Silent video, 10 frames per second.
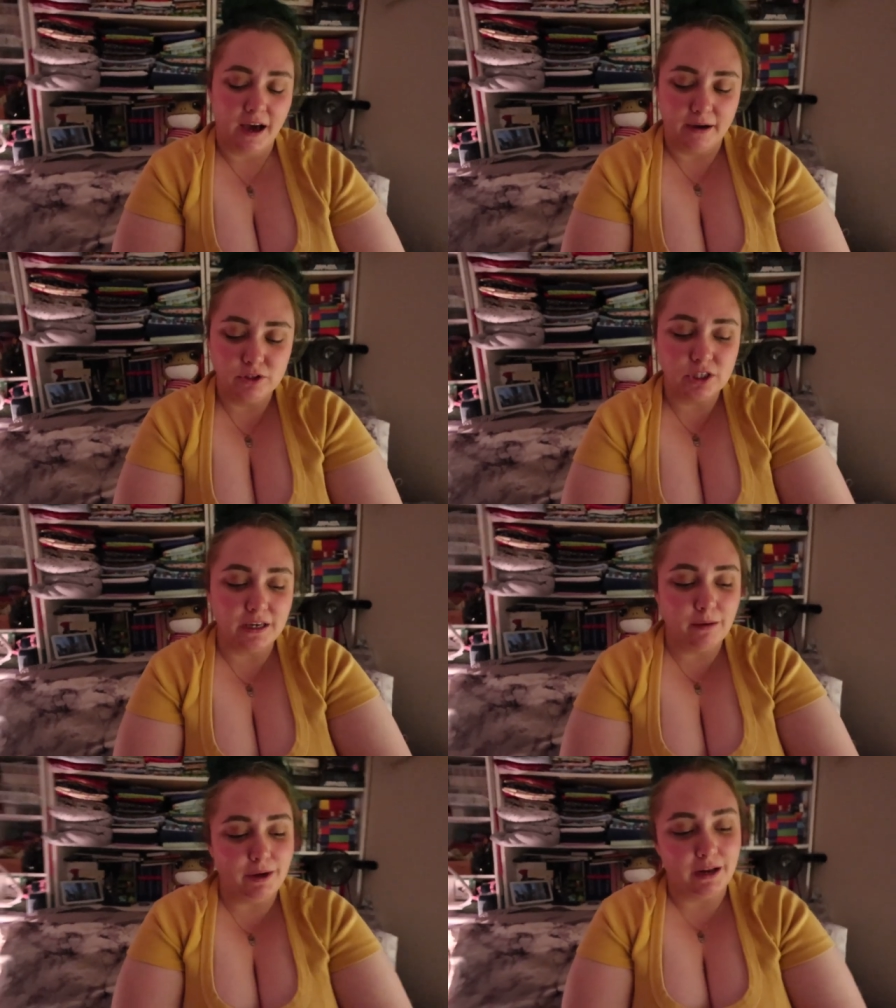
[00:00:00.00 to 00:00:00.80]
I was
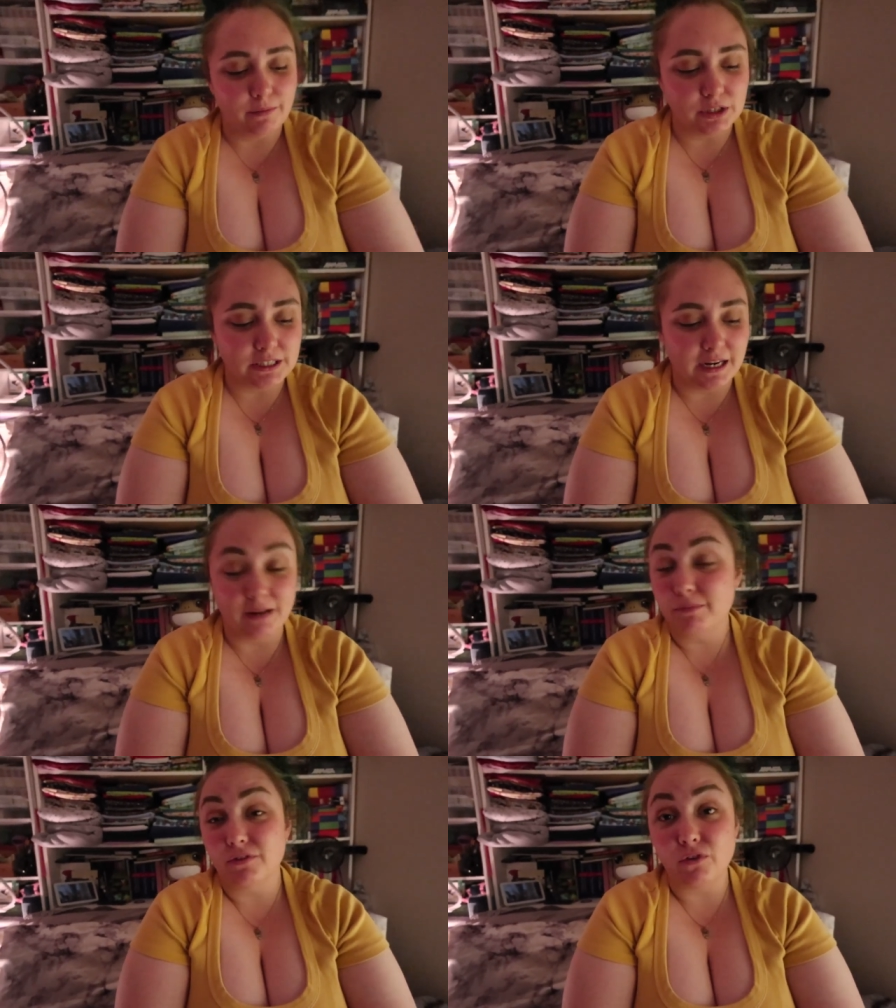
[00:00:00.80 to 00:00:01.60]
looking at my numbers
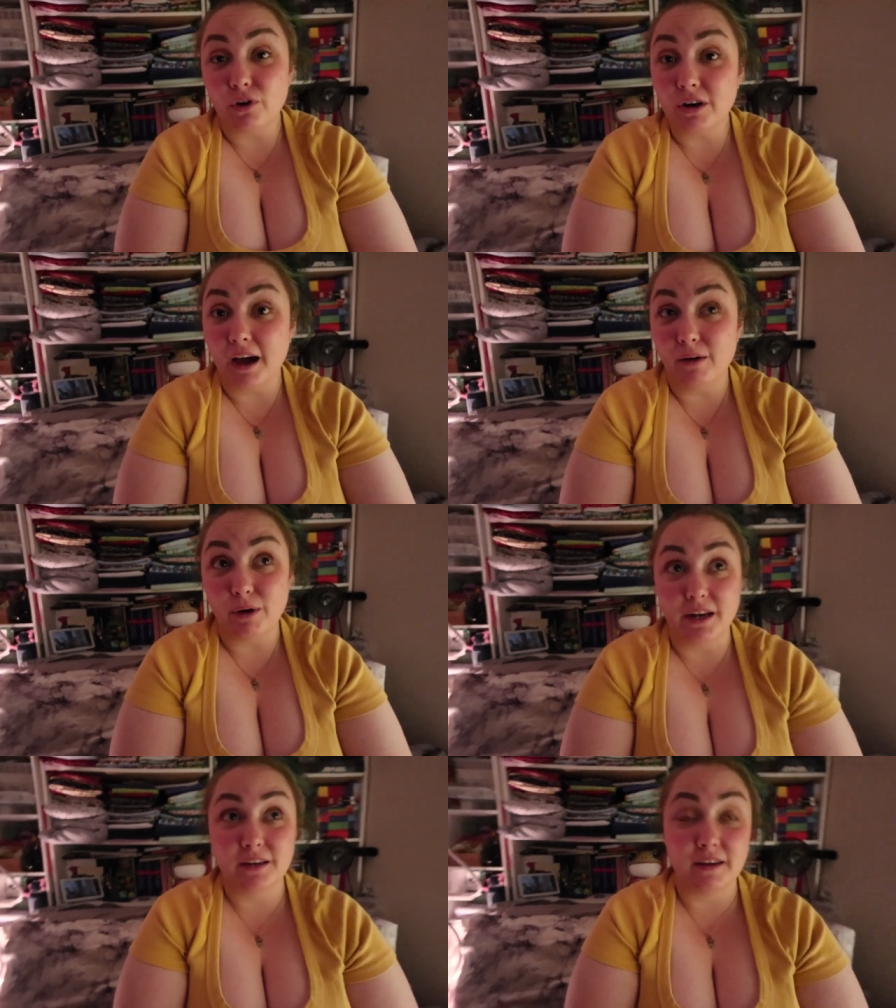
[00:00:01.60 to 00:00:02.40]
today and before I
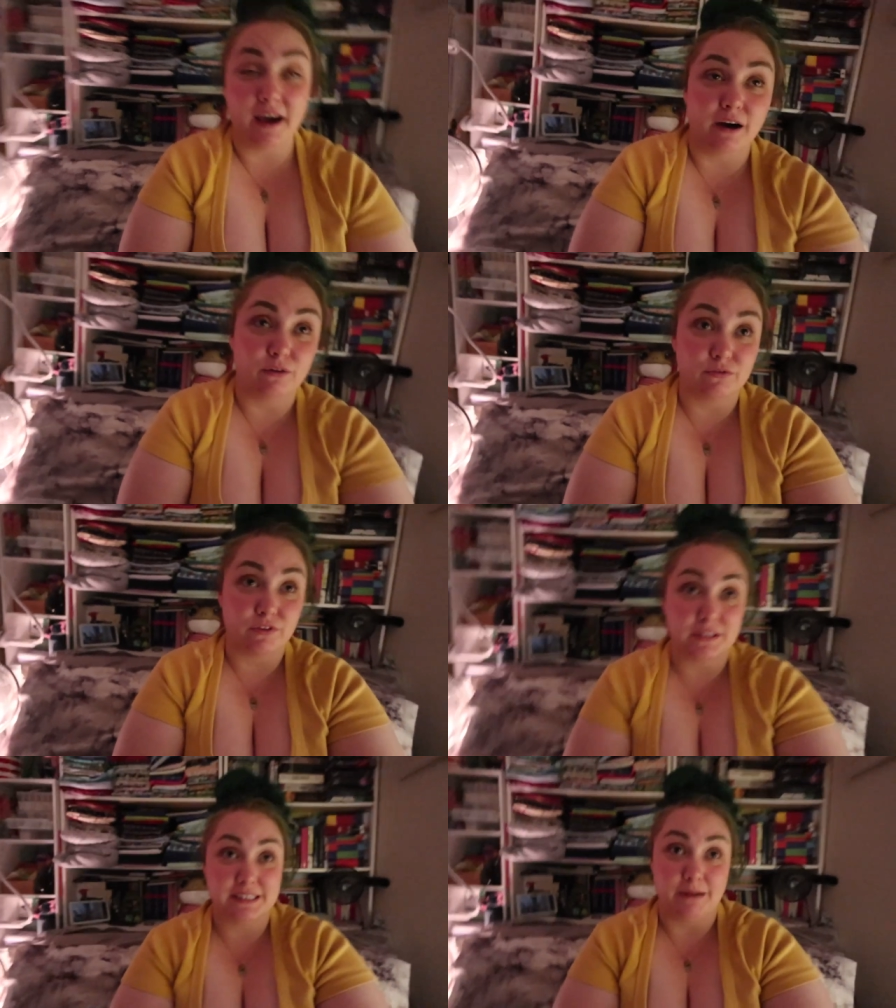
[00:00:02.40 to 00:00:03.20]
went out
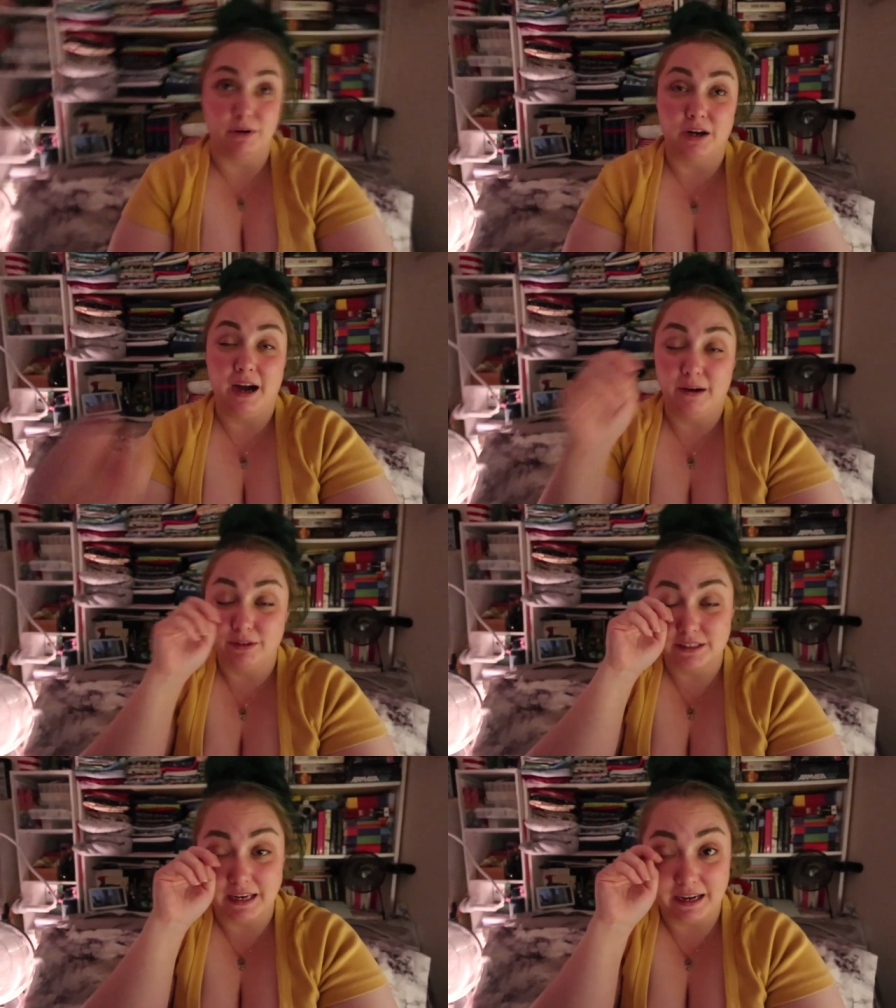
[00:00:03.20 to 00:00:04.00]
for the summer, I
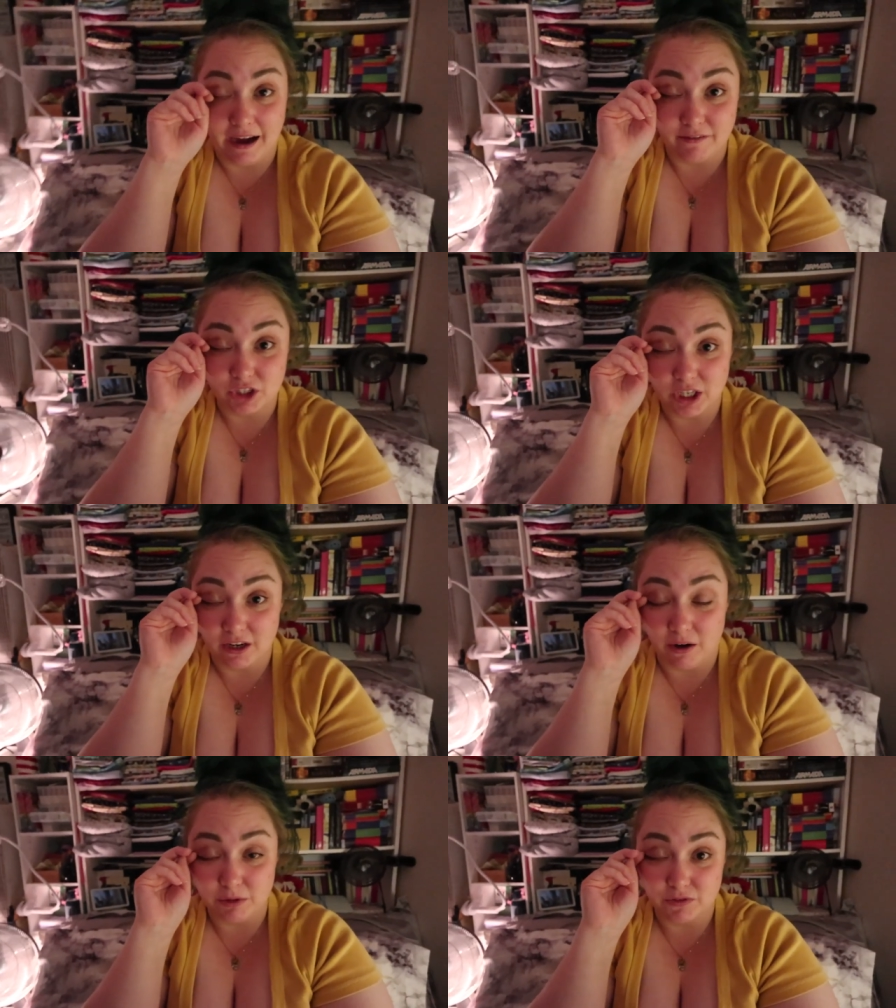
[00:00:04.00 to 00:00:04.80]
was like
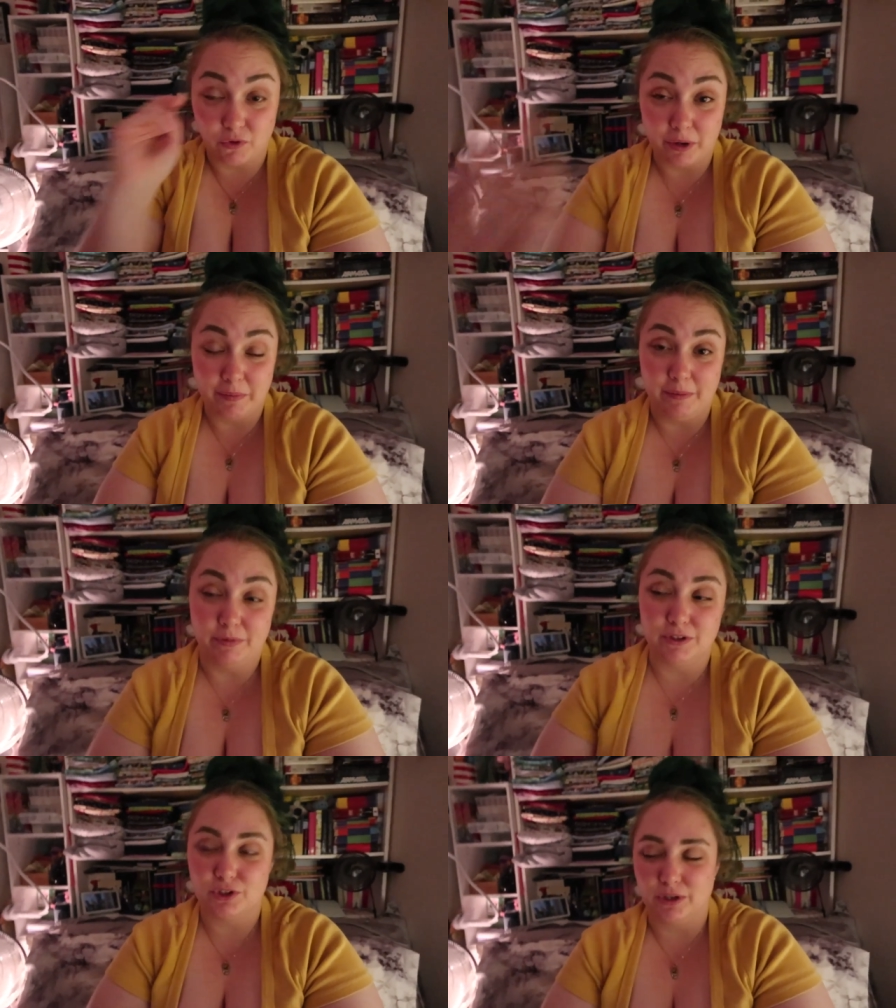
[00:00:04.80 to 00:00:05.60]
averaging almost 40
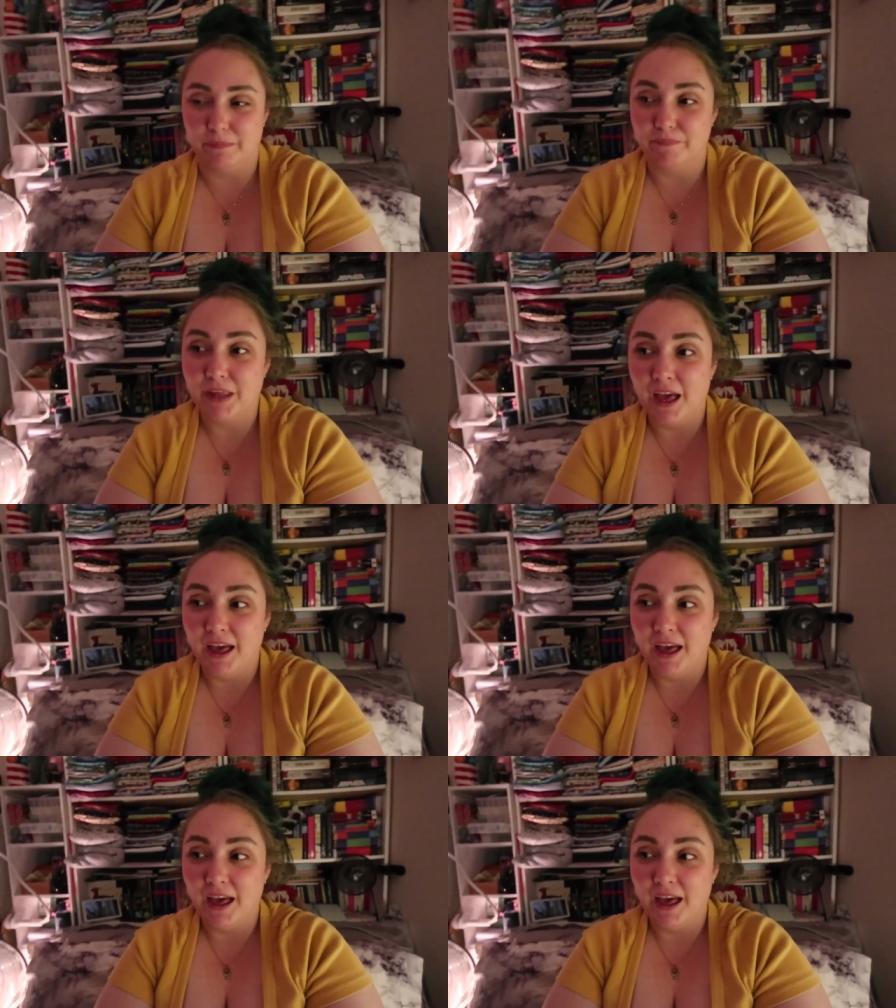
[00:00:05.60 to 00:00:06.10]
people a stream.